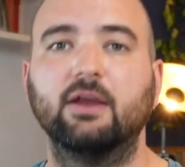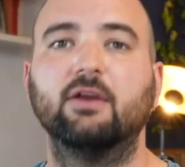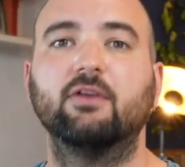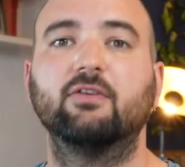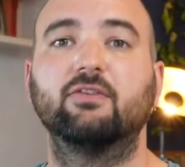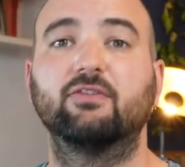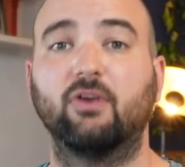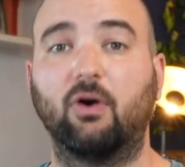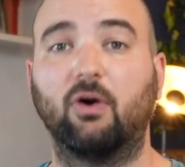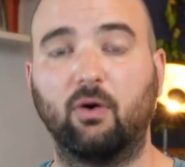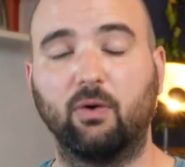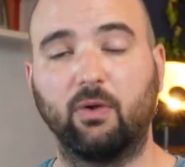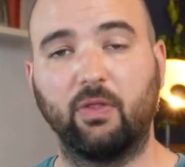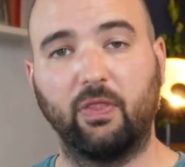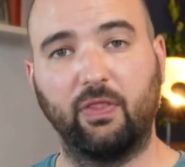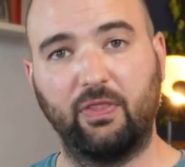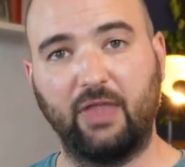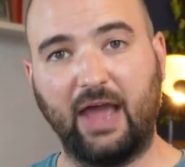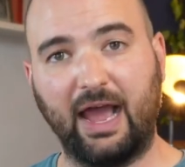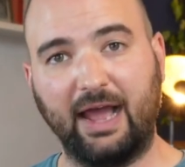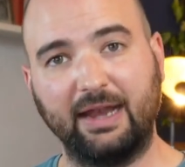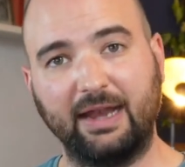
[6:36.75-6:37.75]
So
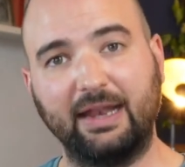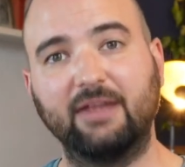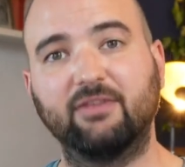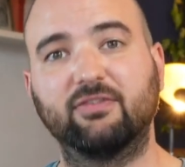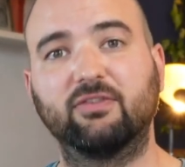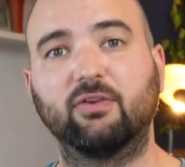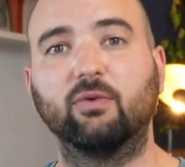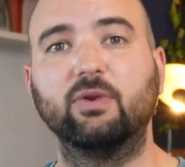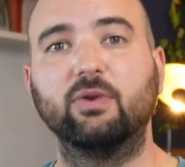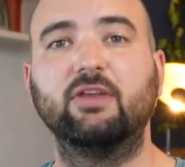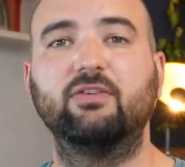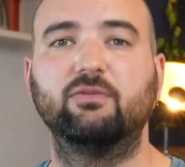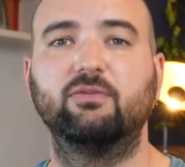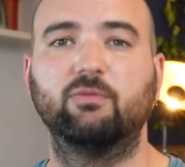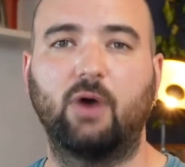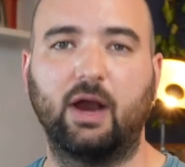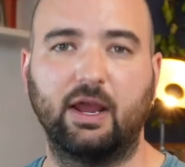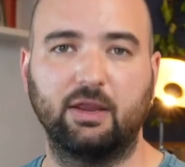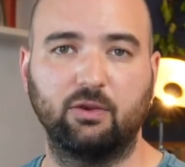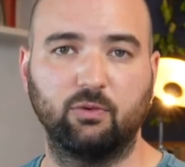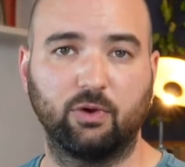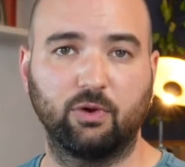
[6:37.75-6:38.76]
that is the reason
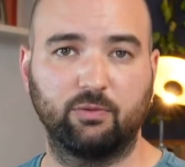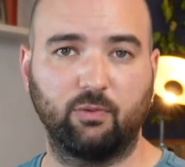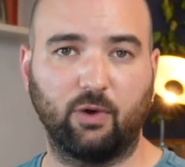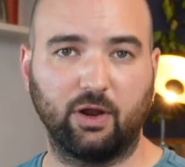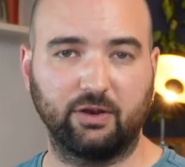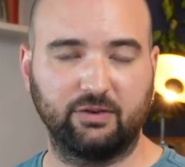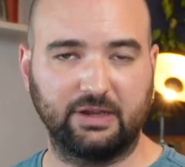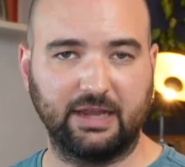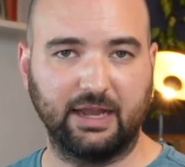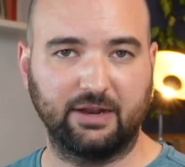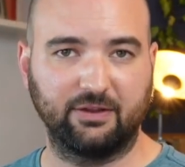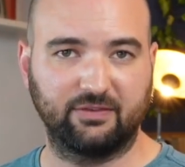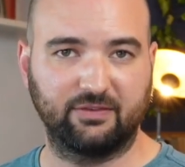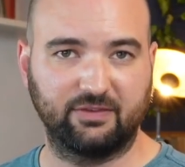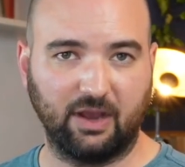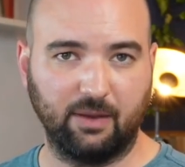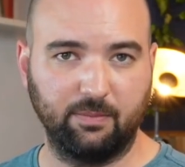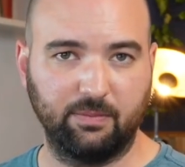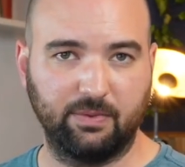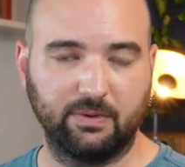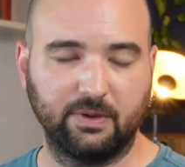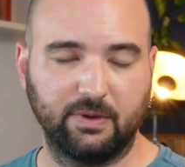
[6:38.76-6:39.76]
why you would want to get a
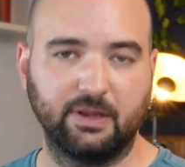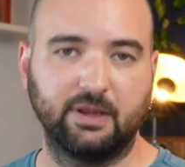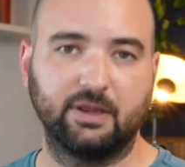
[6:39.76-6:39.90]
sub.